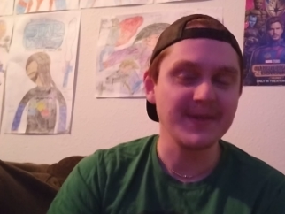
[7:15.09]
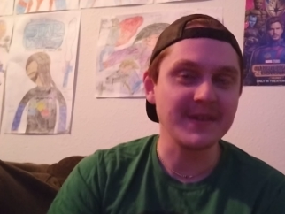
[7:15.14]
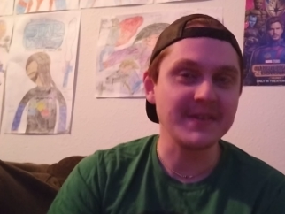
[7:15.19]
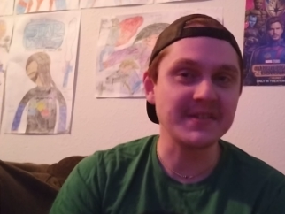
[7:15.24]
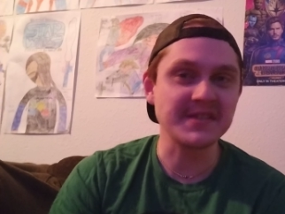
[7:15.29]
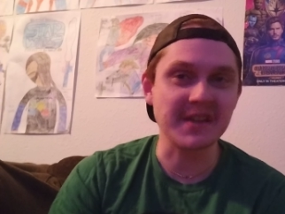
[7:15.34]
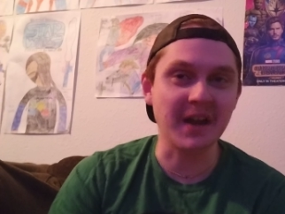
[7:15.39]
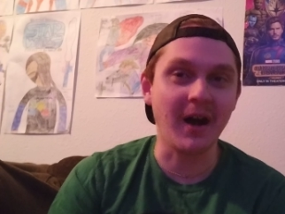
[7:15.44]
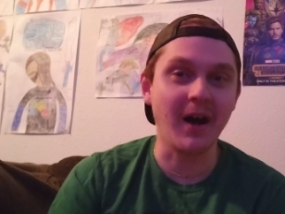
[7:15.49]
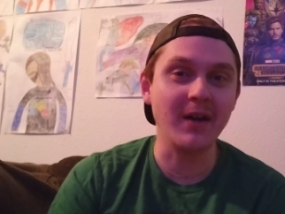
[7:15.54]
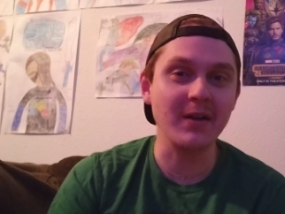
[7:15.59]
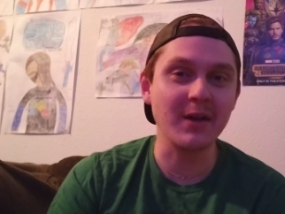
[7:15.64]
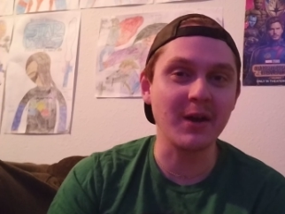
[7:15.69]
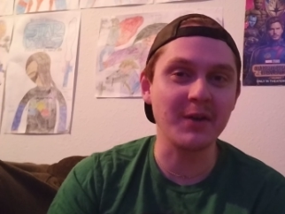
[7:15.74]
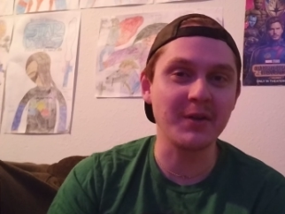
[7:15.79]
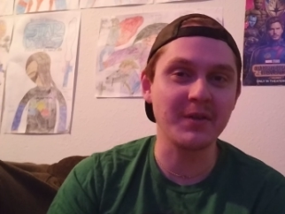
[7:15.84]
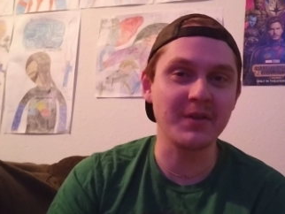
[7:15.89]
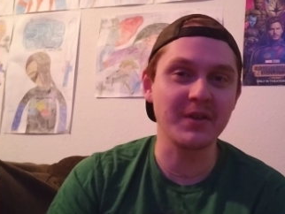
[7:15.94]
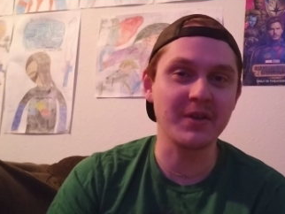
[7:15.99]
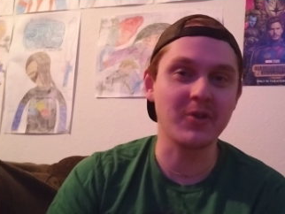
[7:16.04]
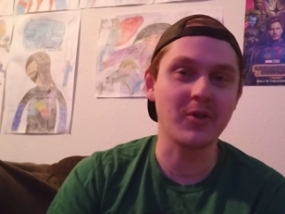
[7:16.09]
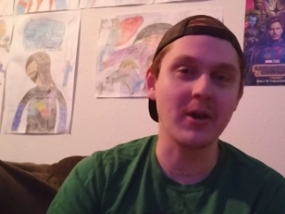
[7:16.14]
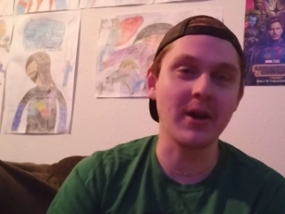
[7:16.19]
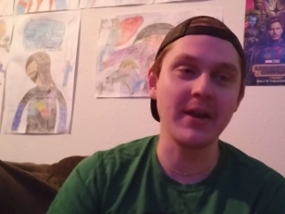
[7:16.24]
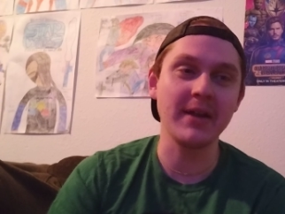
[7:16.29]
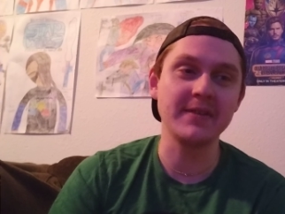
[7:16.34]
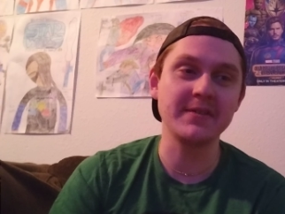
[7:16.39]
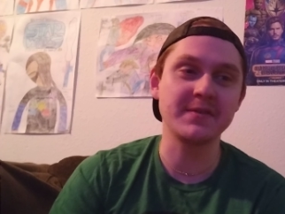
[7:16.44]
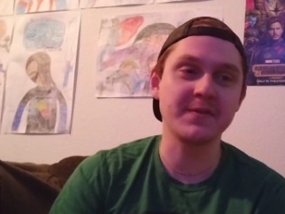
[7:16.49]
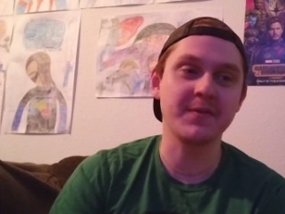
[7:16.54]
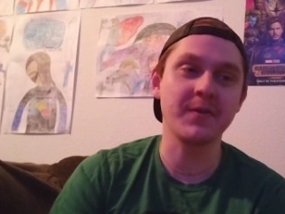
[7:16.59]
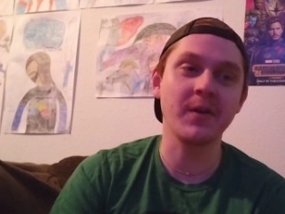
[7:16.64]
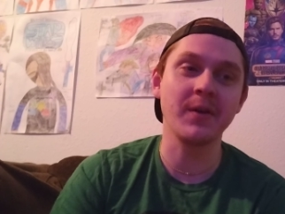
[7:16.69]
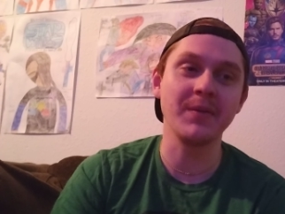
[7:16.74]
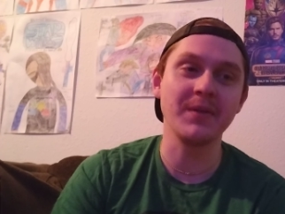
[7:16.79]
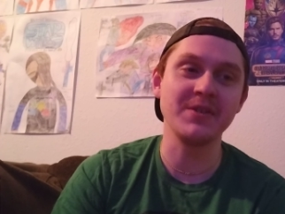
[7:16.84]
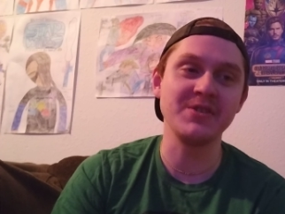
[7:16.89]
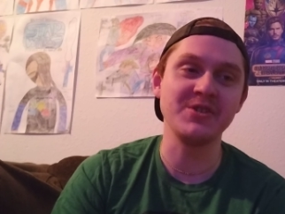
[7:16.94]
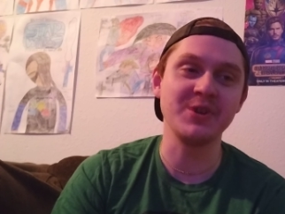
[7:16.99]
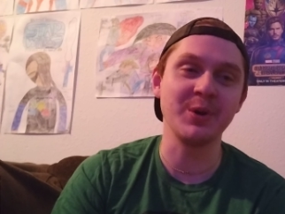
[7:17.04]
the song under the credits
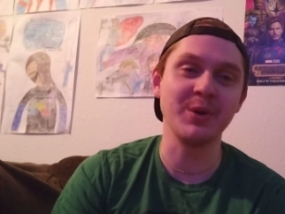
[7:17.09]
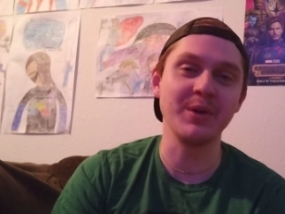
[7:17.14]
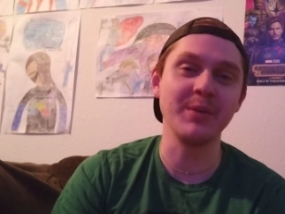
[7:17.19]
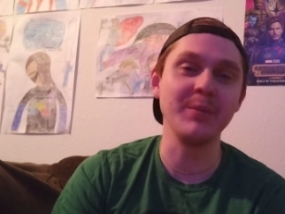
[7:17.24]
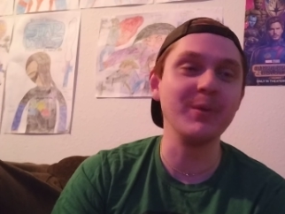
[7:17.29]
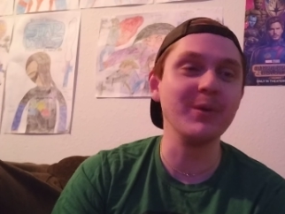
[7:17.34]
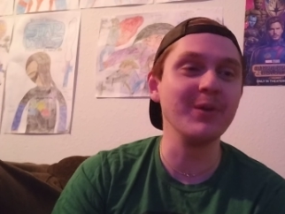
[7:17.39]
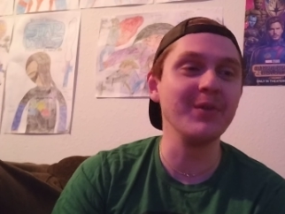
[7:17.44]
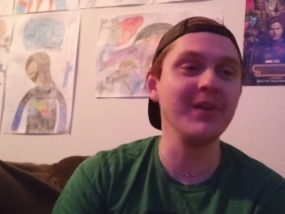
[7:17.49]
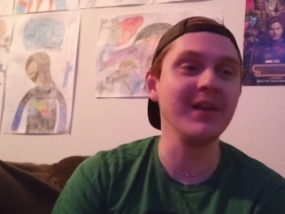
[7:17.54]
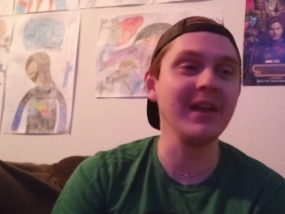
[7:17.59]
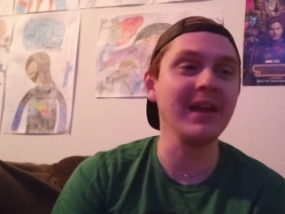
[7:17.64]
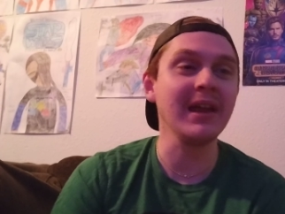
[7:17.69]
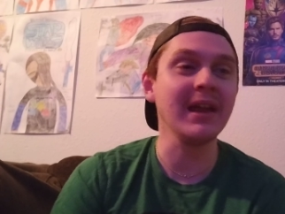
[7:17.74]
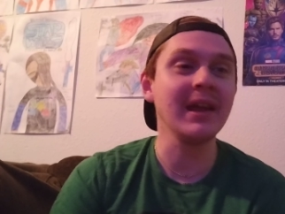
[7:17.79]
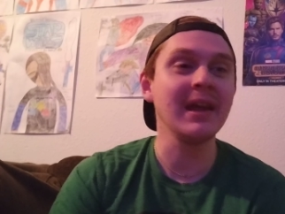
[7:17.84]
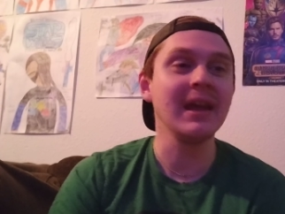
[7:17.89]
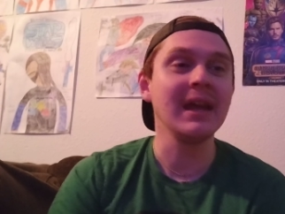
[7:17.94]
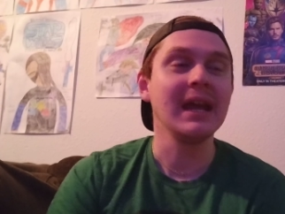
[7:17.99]
from the Jonah movie,